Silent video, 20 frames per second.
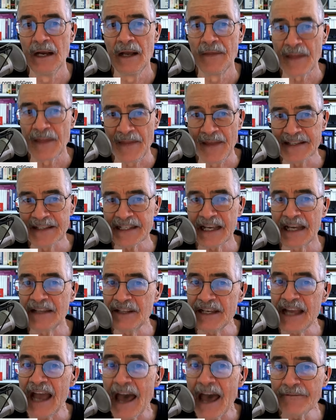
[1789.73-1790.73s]
Then they said
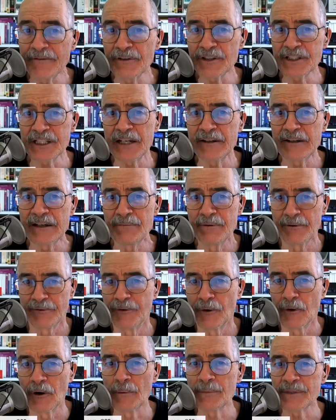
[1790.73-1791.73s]
the adversary
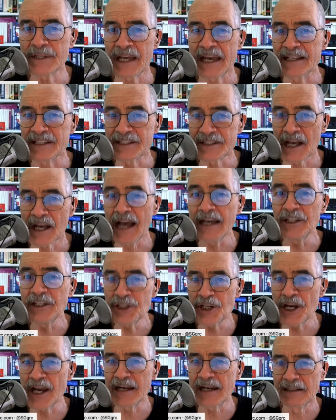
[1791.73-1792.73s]
performs a side
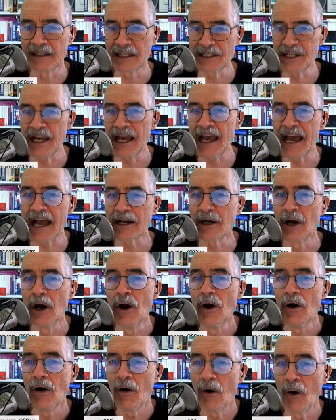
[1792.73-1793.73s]
channel attack
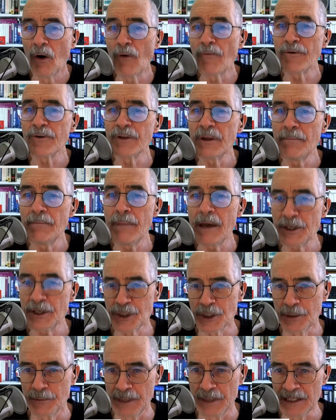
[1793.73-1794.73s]
over the
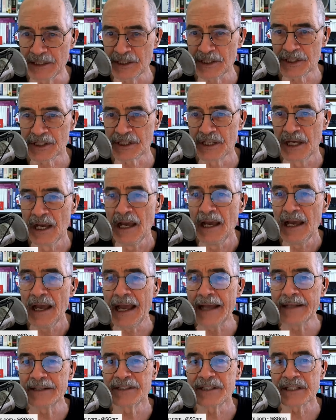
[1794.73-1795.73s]
measurements
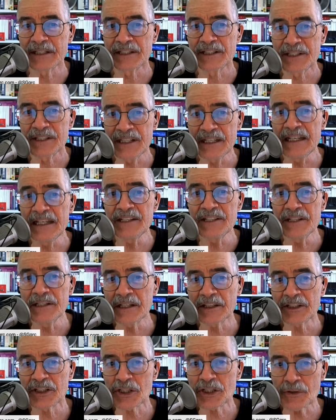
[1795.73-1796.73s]
and succeeds in
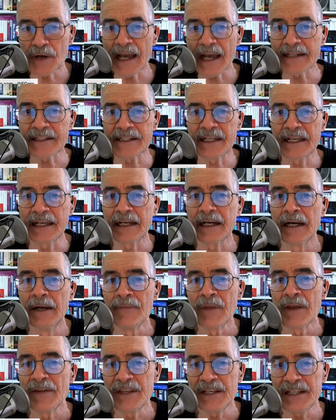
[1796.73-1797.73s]
extracting
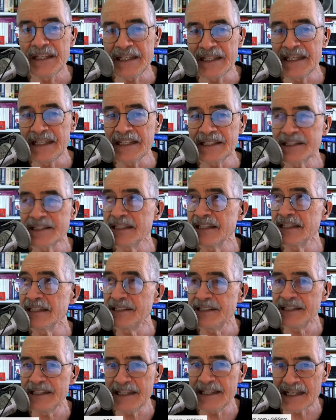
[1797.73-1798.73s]
the E C
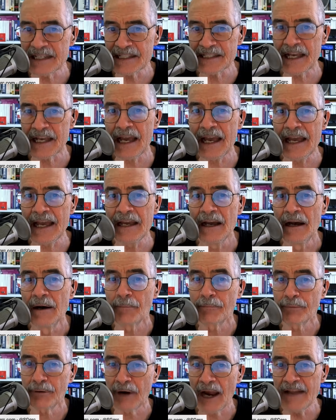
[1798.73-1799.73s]
D S A
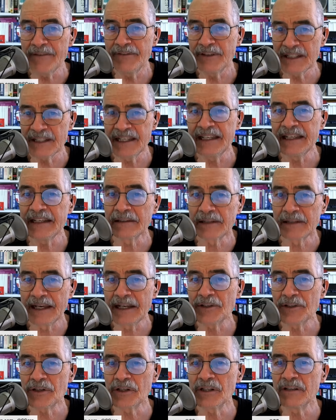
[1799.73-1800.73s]
private key
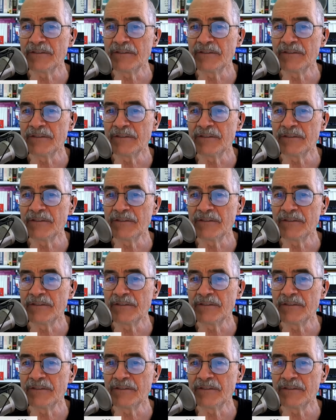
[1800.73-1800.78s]
linked to